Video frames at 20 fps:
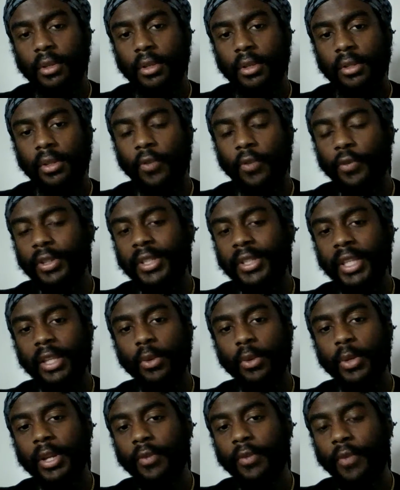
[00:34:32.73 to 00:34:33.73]
So if we're dealing
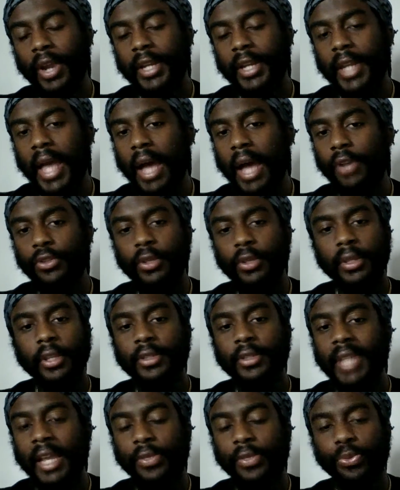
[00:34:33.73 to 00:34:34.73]
with it right now,
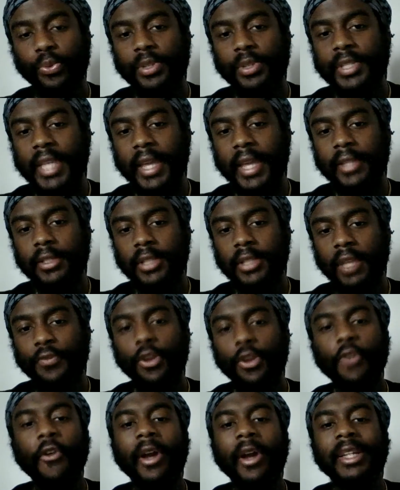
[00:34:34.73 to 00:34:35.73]
there's like 3 seconds left.
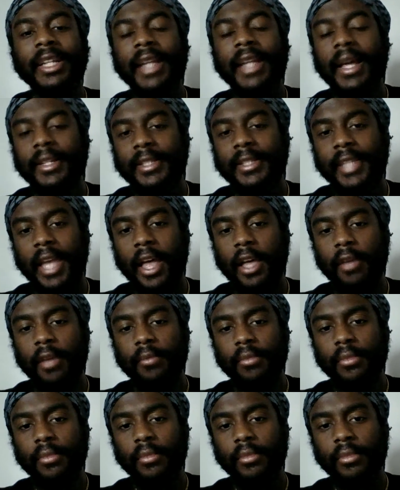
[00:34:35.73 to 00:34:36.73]
You're running out of time.
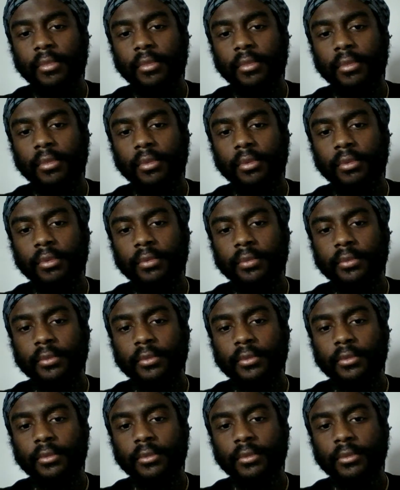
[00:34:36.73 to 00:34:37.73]

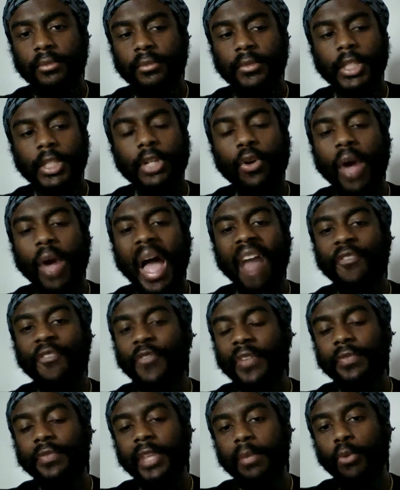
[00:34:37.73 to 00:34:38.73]
You don't have
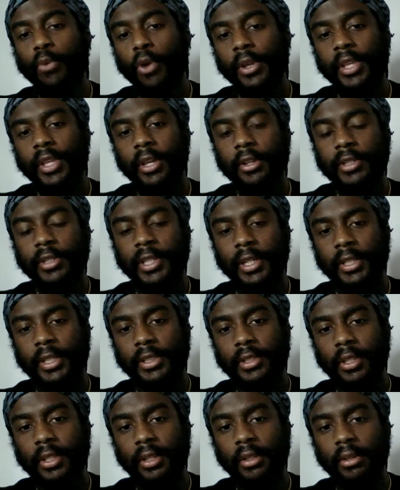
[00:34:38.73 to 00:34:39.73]
50 more years in this
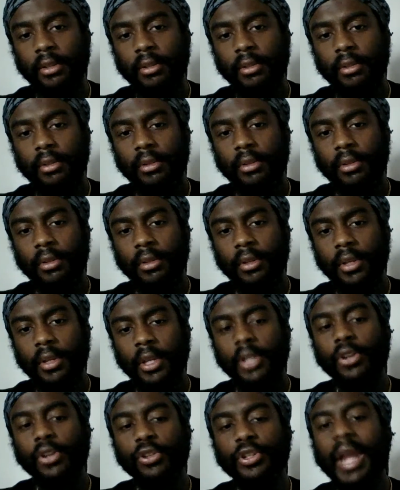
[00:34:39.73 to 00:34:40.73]
thing.
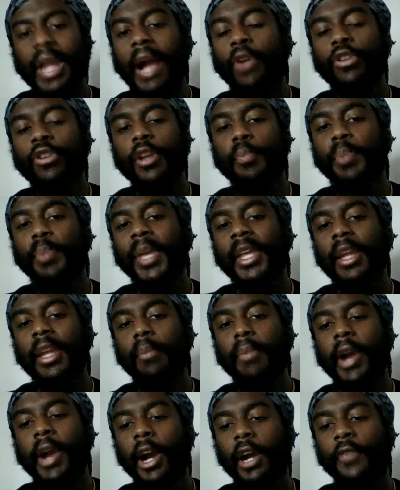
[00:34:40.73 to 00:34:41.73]
You're not going to be in
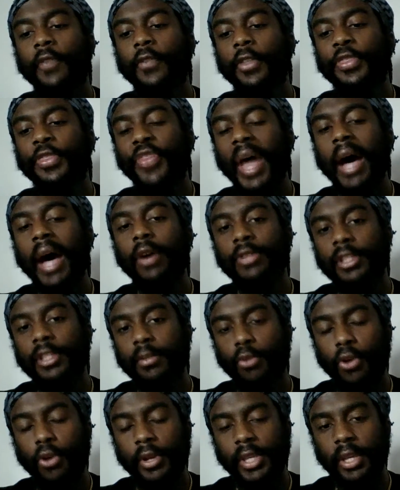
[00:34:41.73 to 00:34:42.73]
America for 1,000
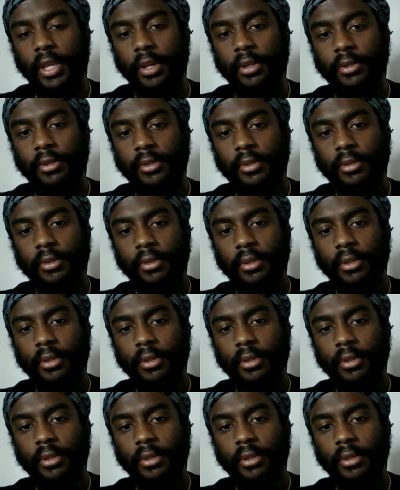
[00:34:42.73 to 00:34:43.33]
more years.